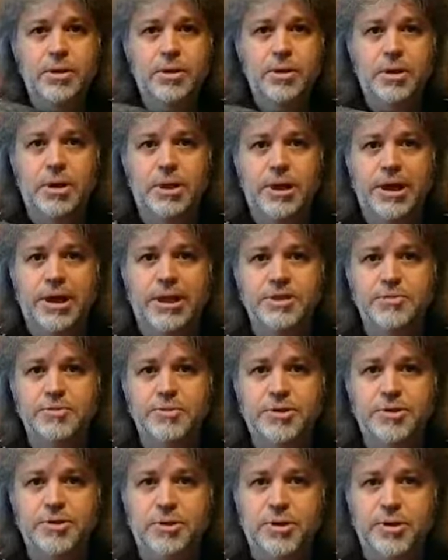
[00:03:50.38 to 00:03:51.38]

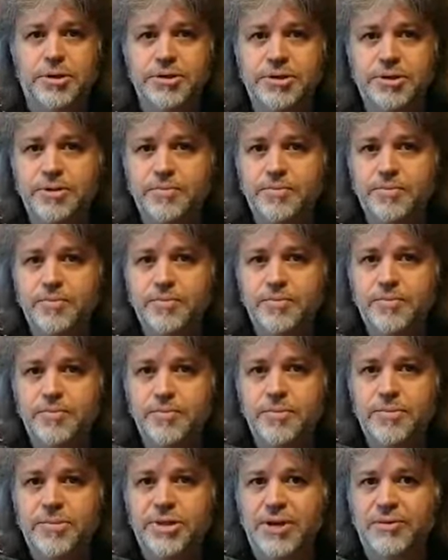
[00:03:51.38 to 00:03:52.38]
Elasmosaurus.
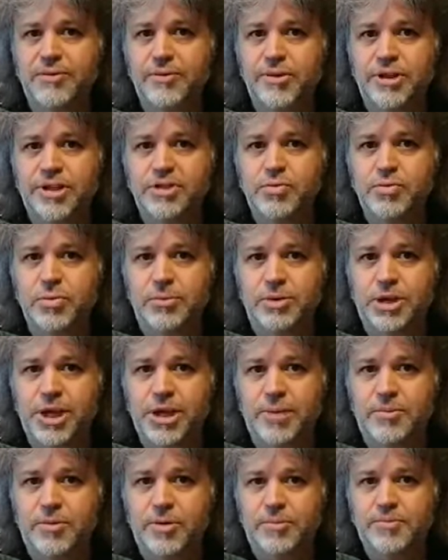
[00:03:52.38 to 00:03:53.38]
Definitely a swimming
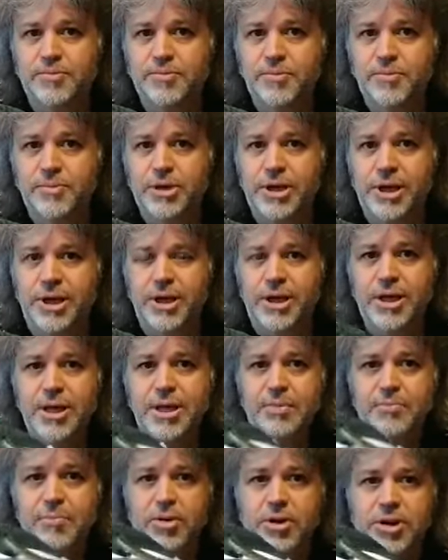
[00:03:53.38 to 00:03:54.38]
animal, okay?
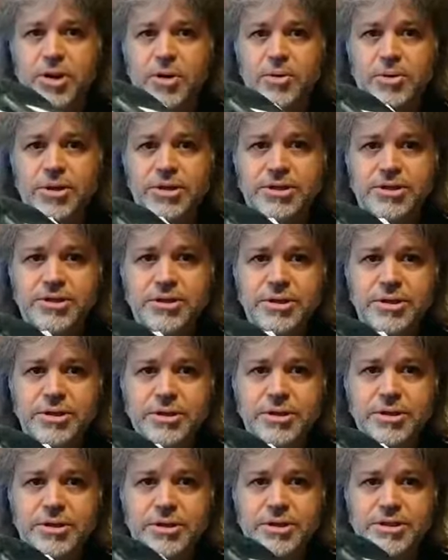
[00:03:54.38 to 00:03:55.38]
But notice
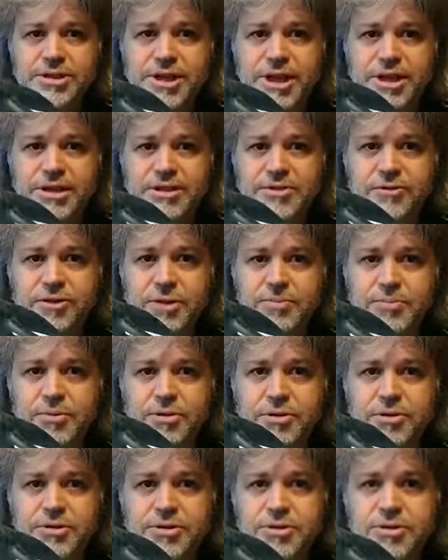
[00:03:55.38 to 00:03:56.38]
this has
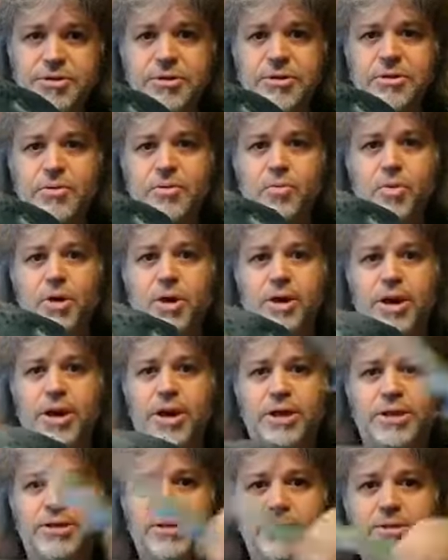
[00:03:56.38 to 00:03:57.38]
flippers,
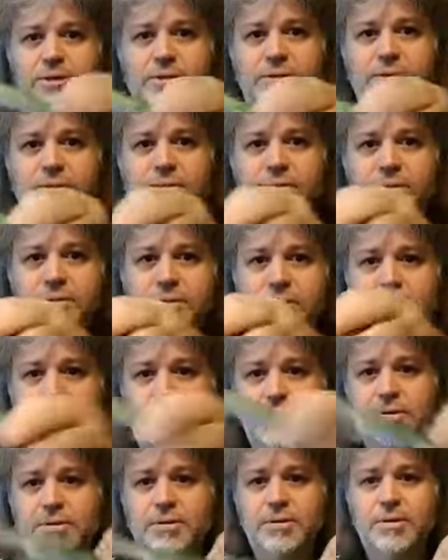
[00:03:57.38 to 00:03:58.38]
whereas
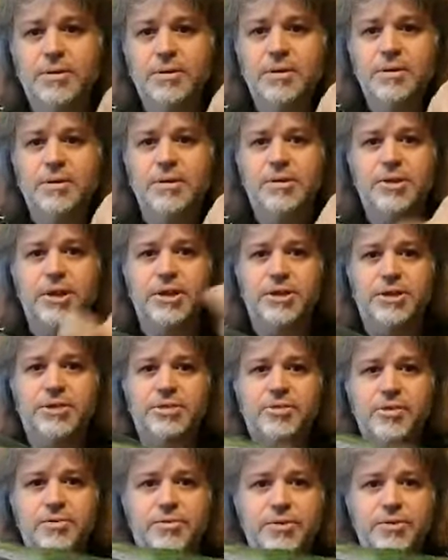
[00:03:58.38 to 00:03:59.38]

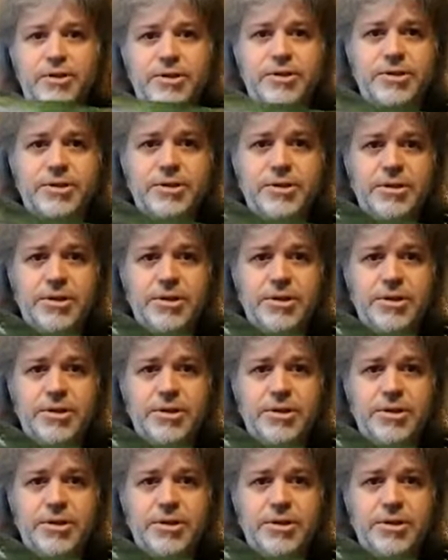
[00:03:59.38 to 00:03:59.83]
Tanystropheus